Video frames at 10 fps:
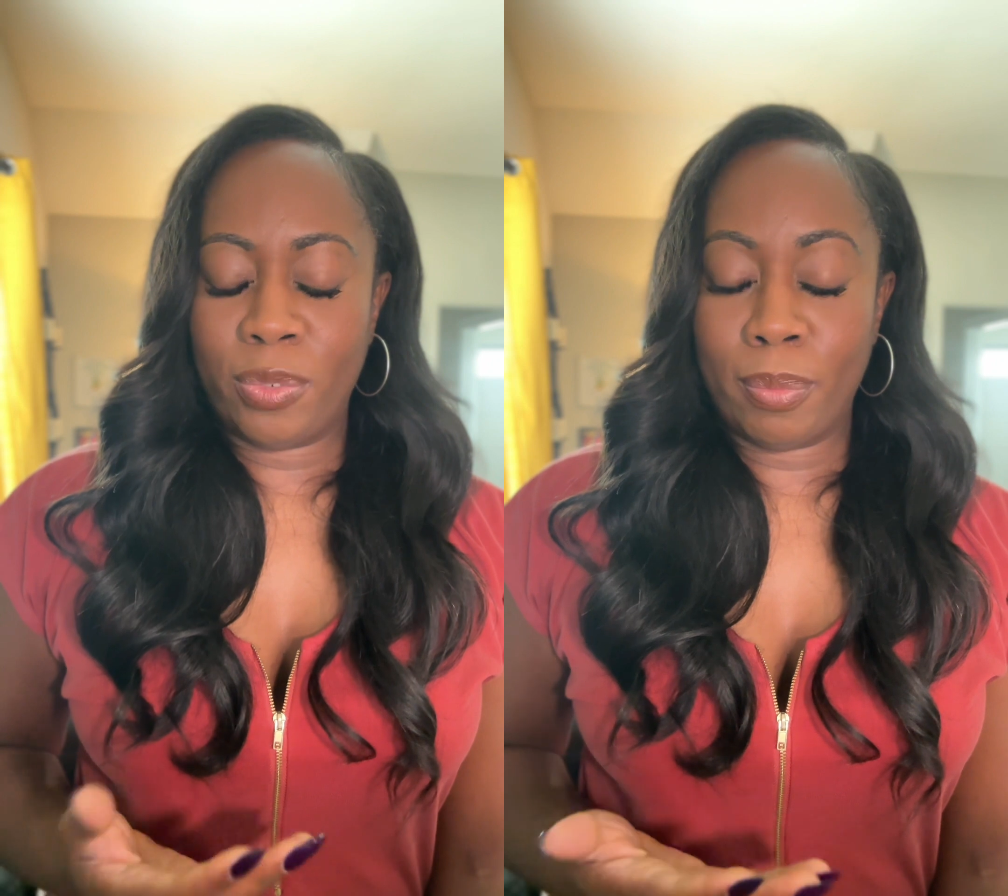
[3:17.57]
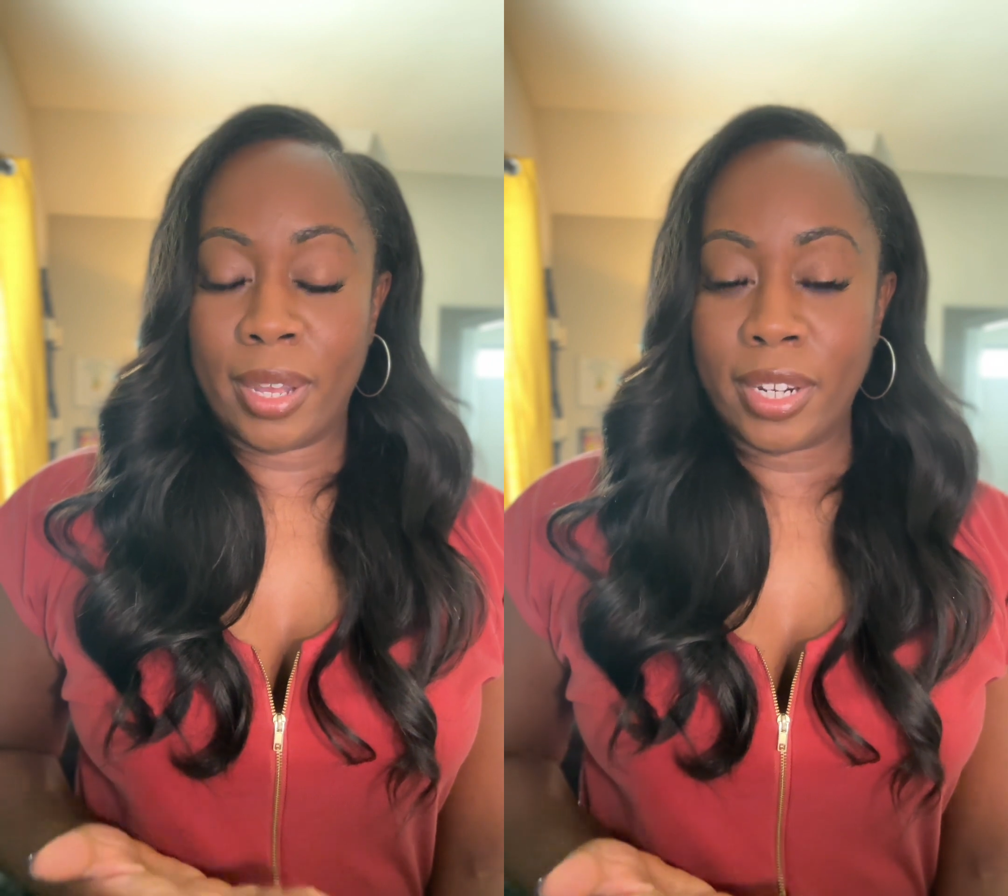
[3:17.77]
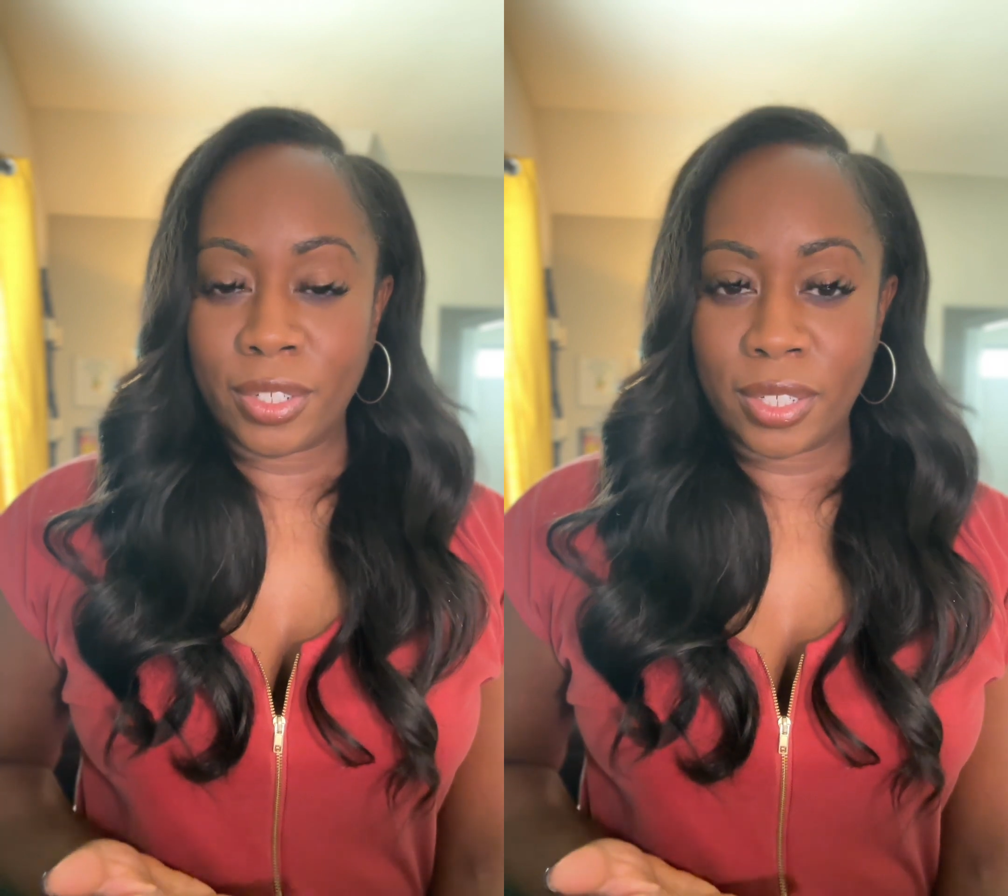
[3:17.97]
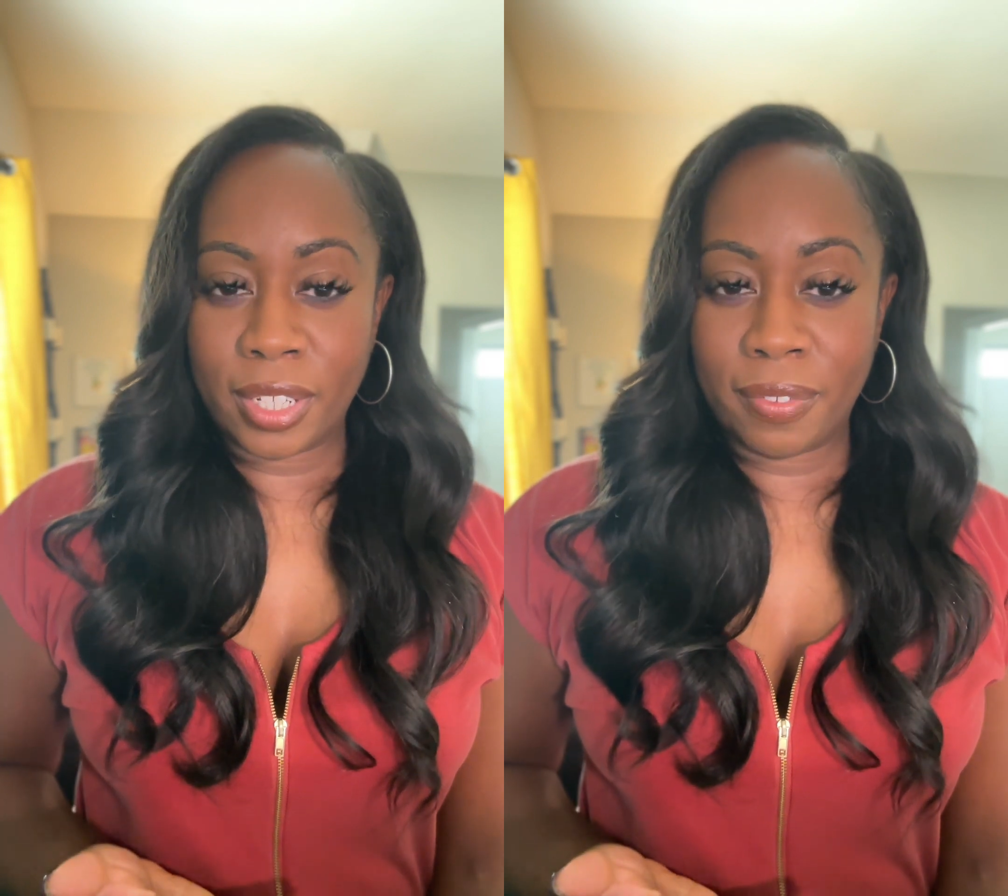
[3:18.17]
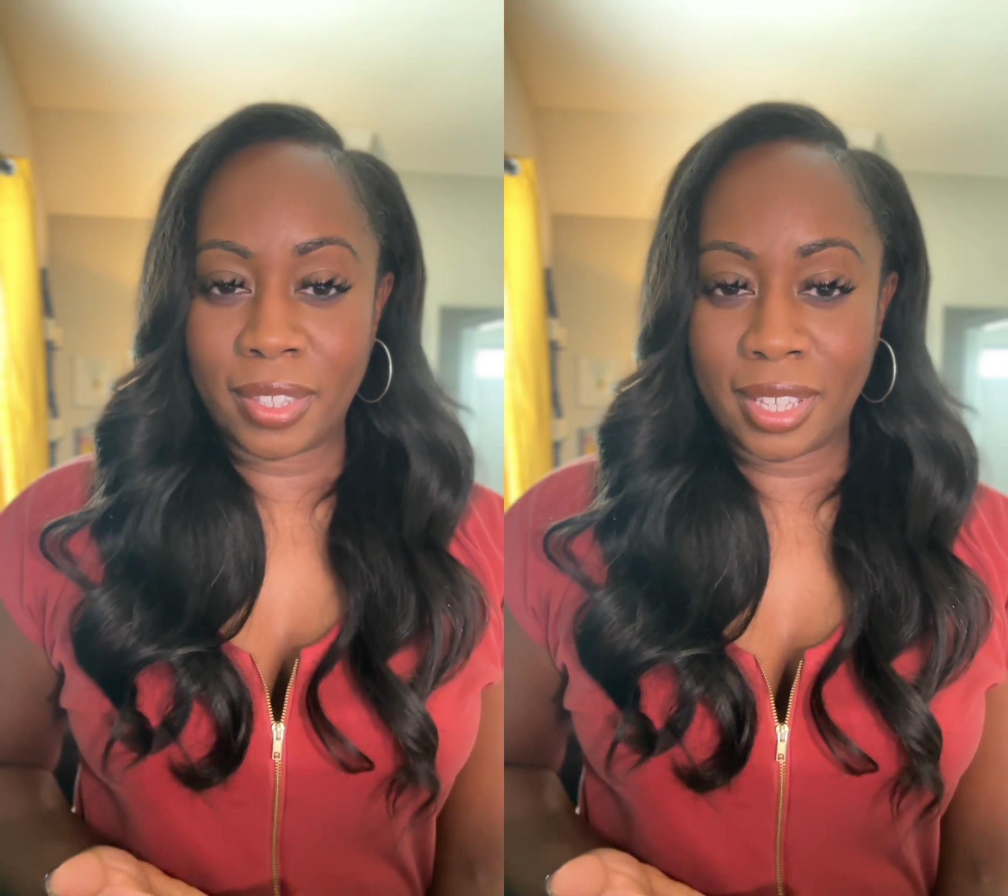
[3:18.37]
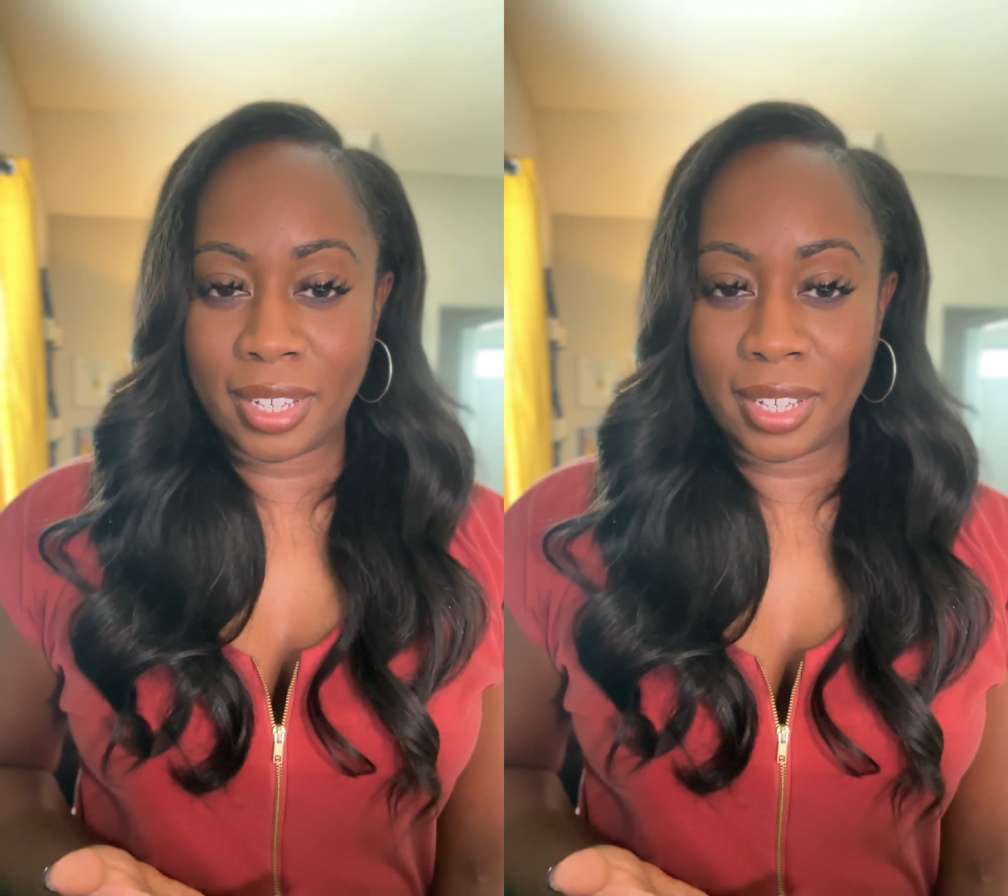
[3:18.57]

remind yourself that they